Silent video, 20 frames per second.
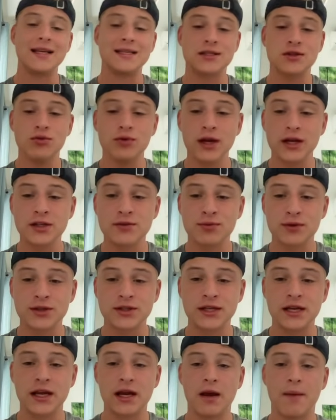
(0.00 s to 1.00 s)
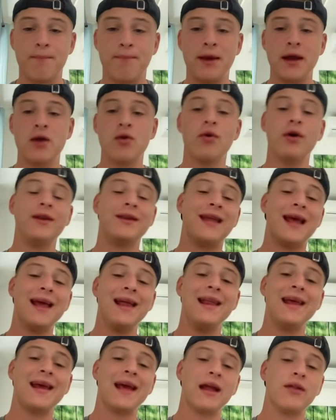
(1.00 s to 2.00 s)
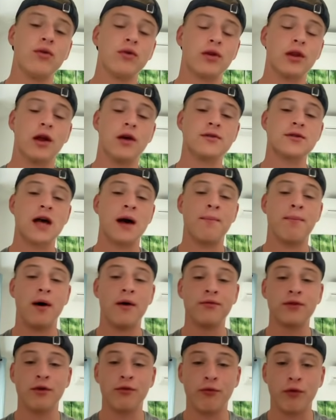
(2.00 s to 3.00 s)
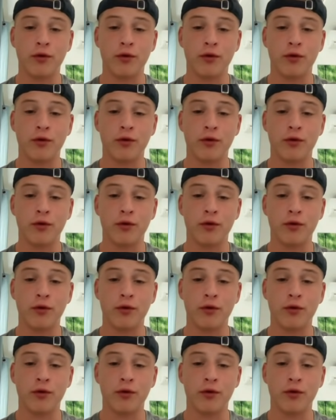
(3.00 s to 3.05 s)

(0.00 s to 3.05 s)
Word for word: as soon as we're seeing a bitcoin daily candle close above the